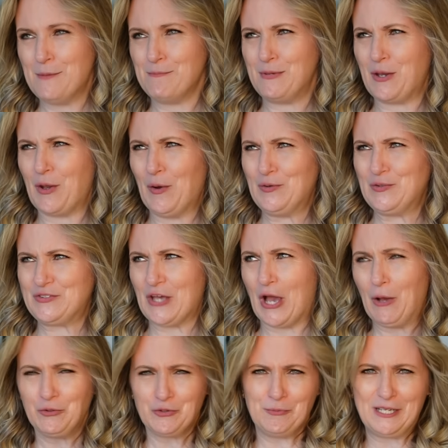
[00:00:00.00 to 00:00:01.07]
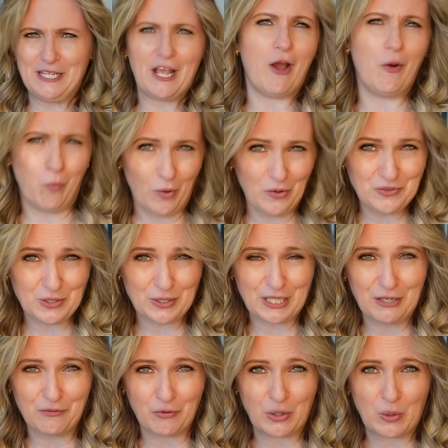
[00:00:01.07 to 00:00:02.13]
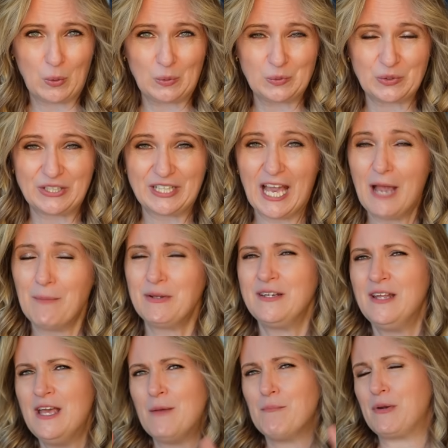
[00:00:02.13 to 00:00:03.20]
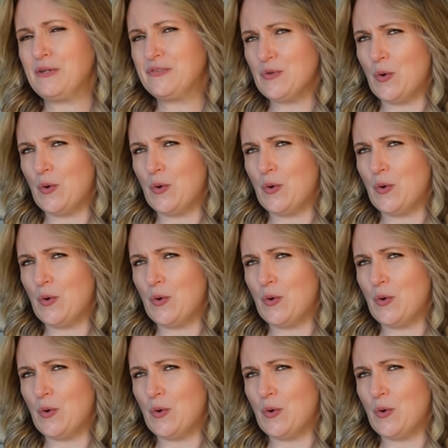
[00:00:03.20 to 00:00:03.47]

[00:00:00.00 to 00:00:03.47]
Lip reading: because ultimately I was looking for a quilted garment, but I was